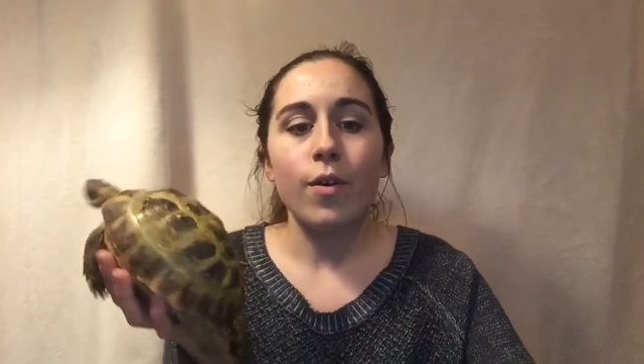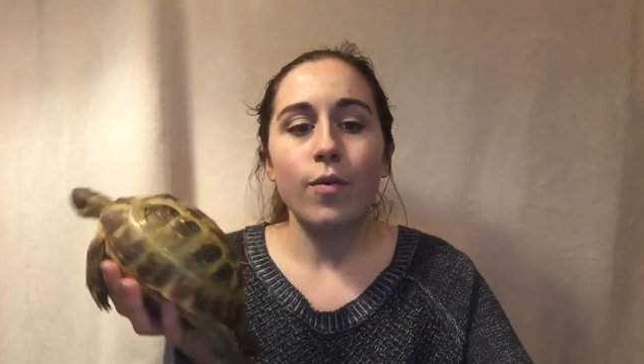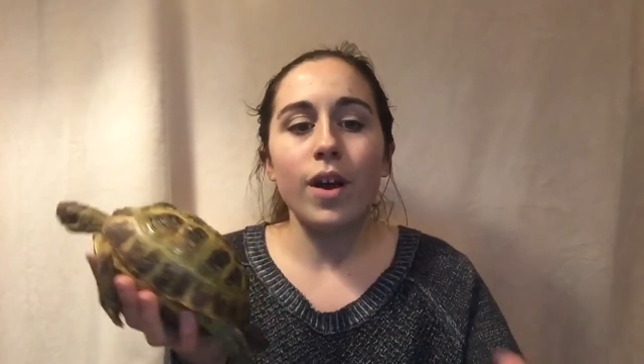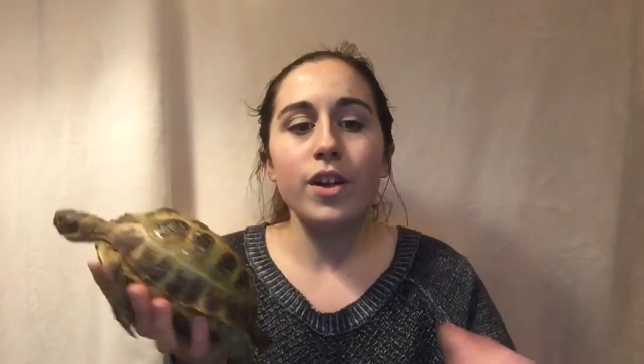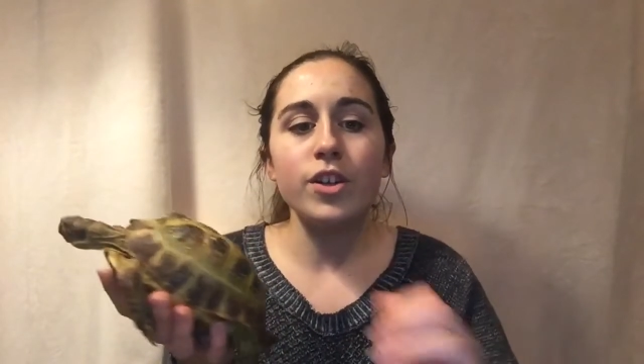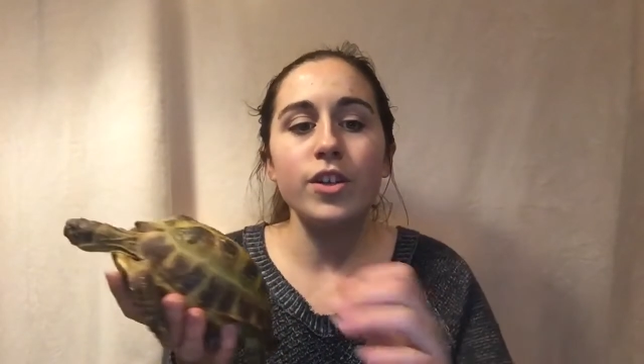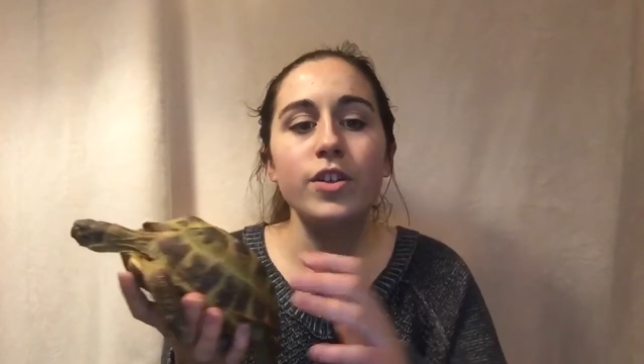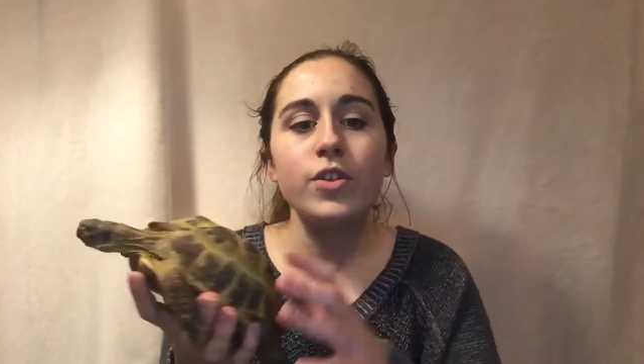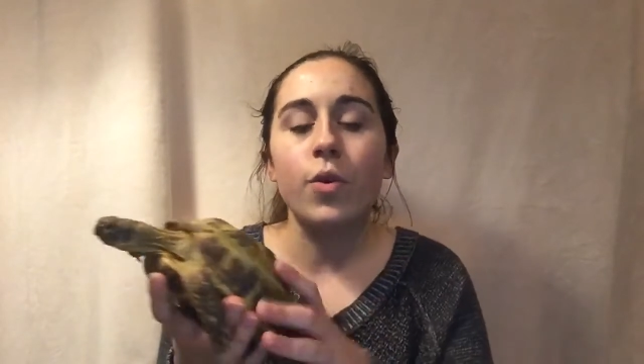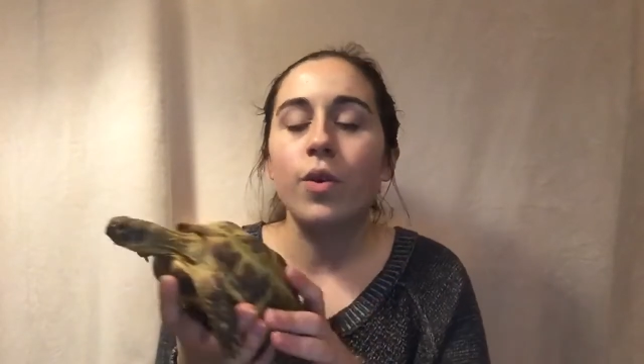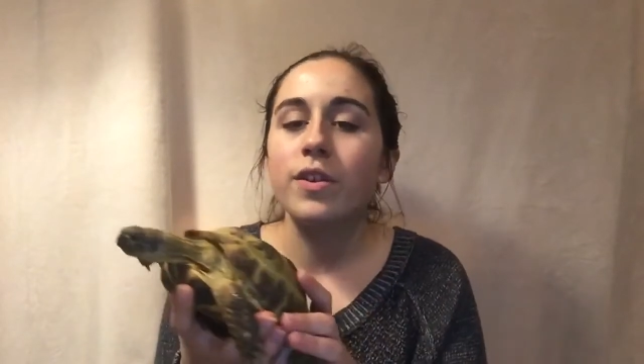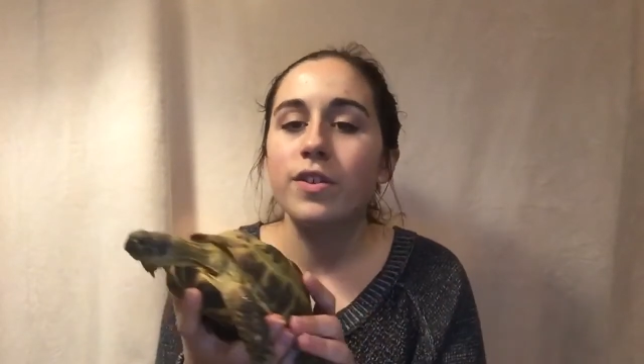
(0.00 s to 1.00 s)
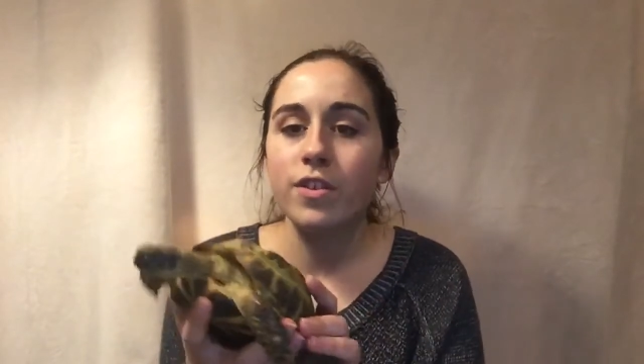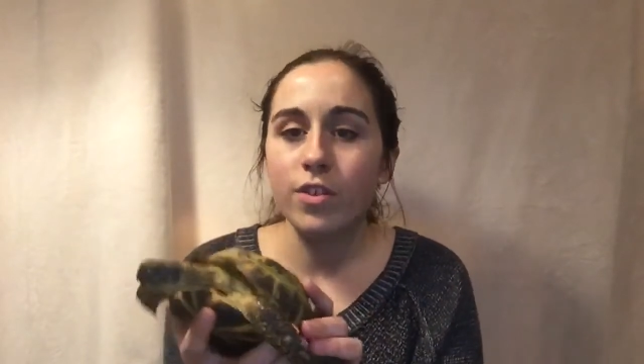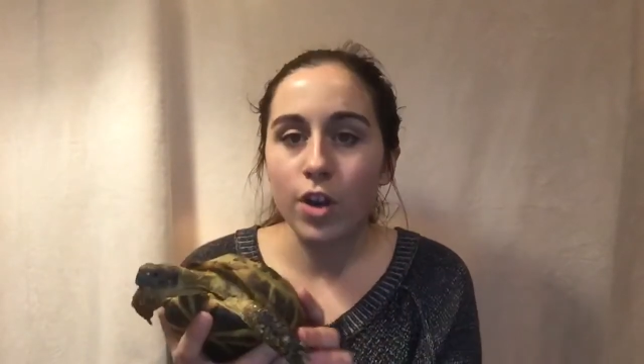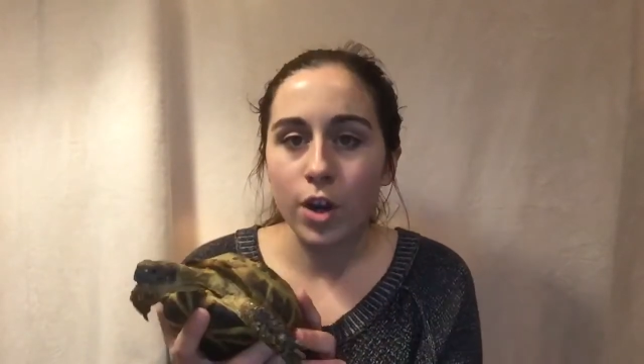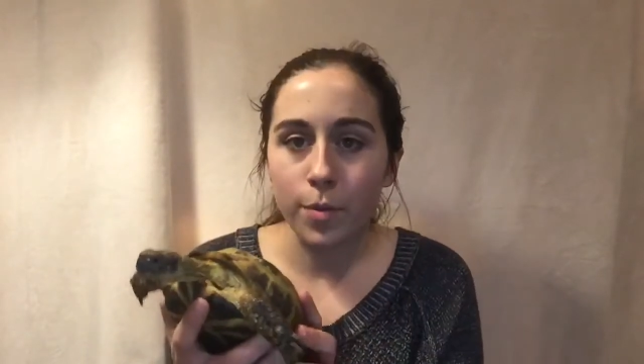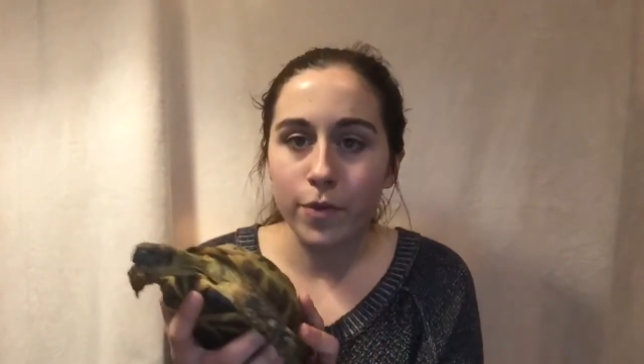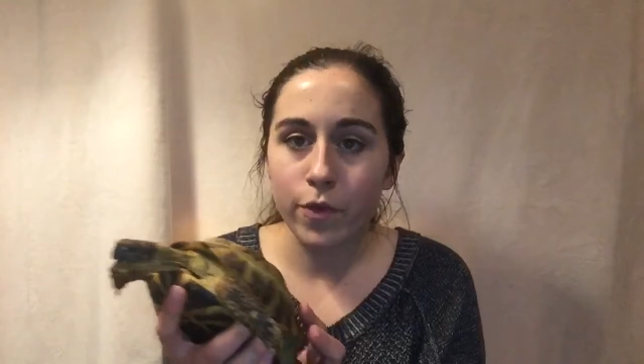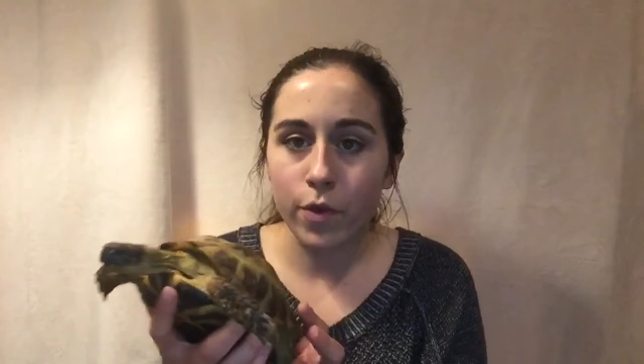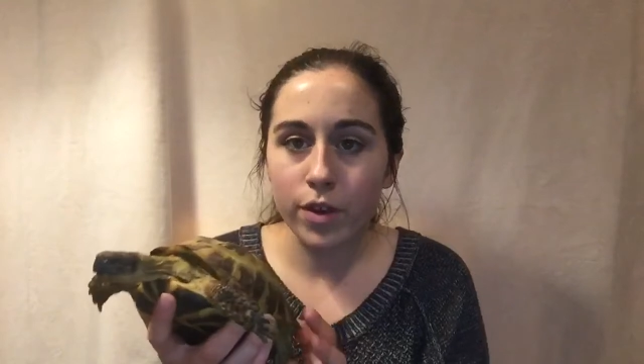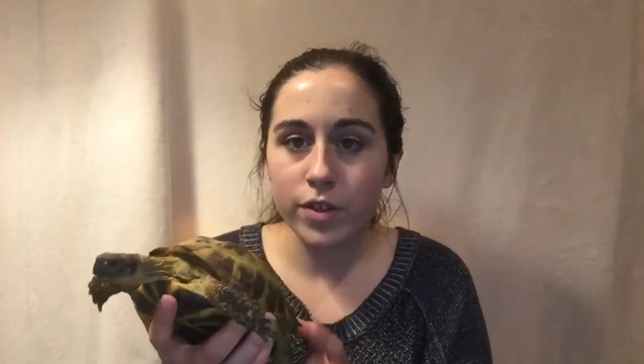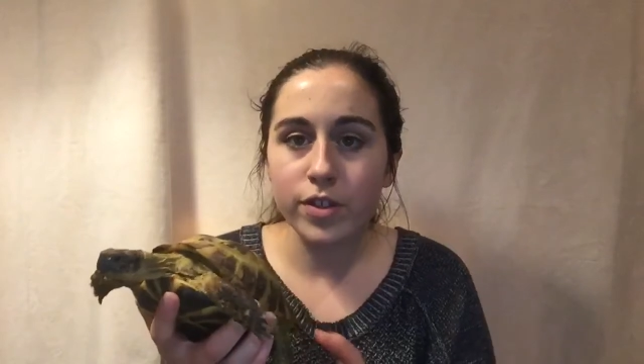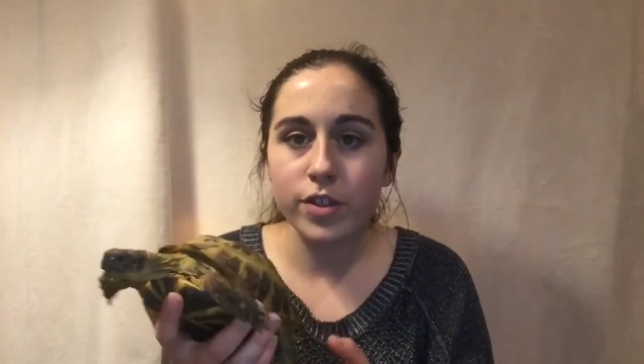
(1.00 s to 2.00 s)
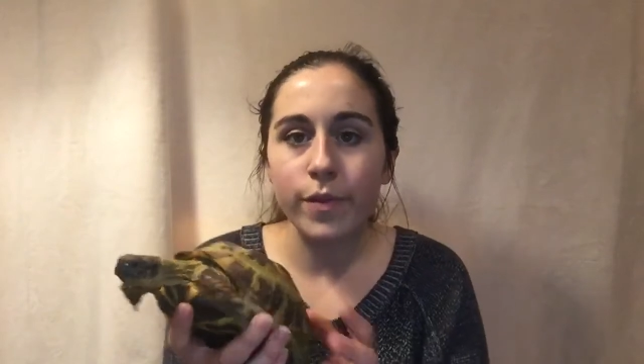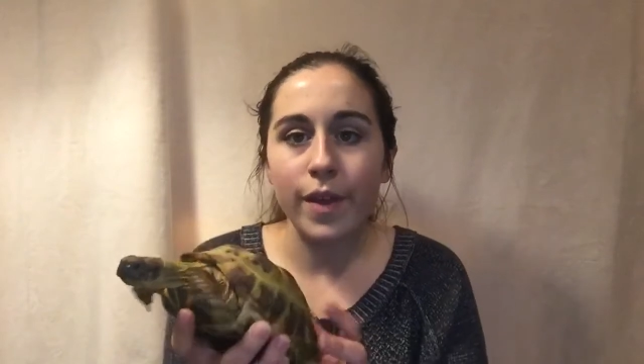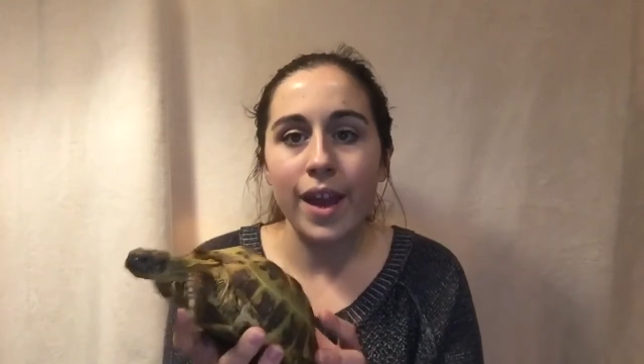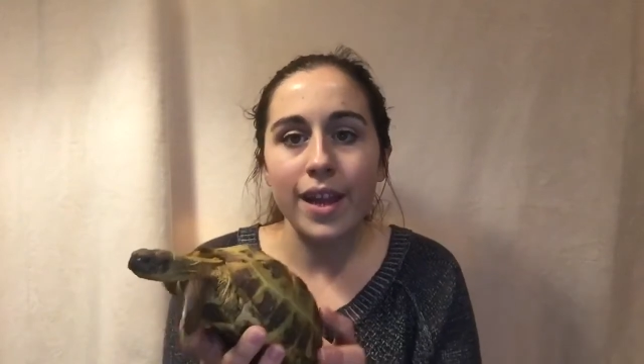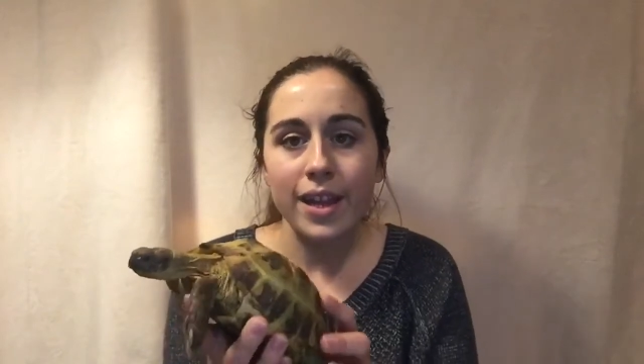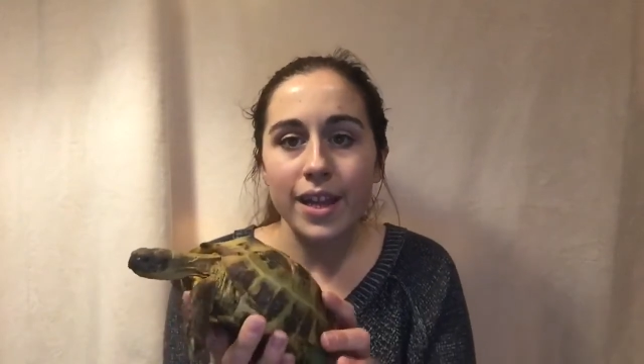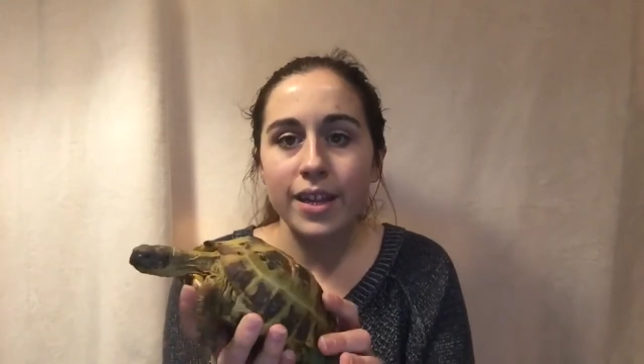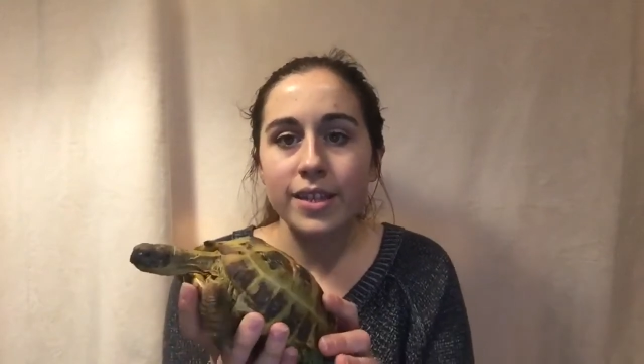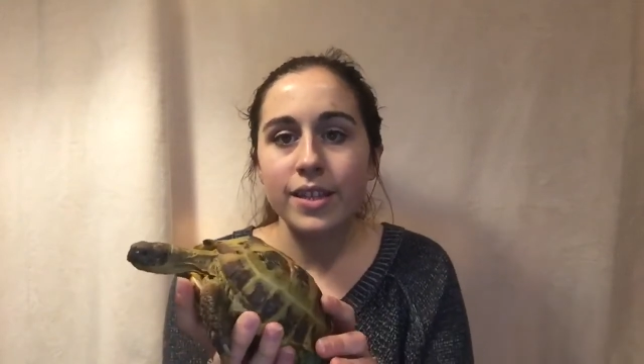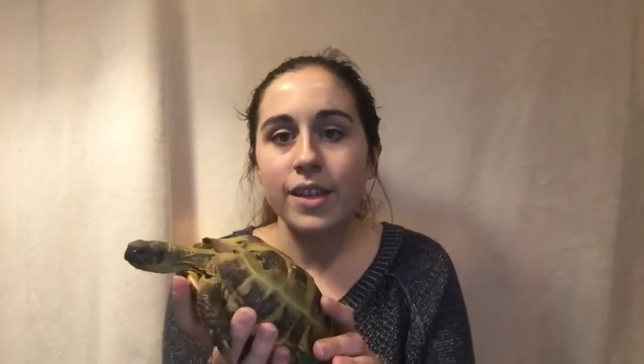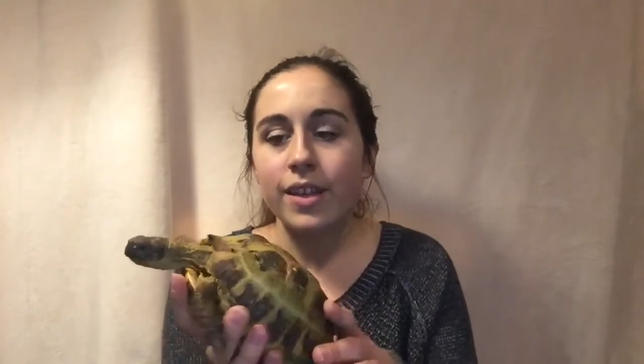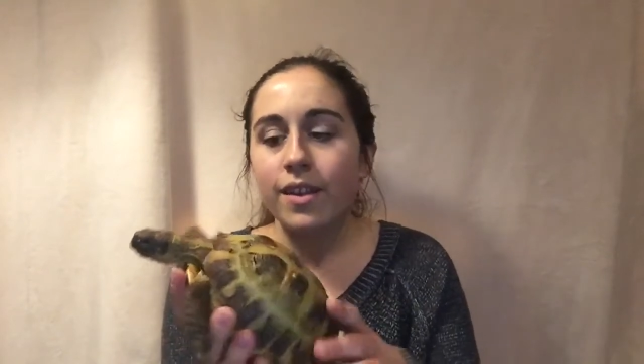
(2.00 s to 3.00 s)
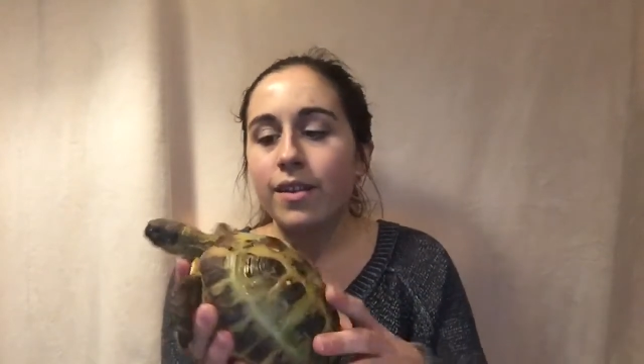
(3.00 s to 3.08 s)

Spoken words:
Russian tortoises are herbivores, so they eat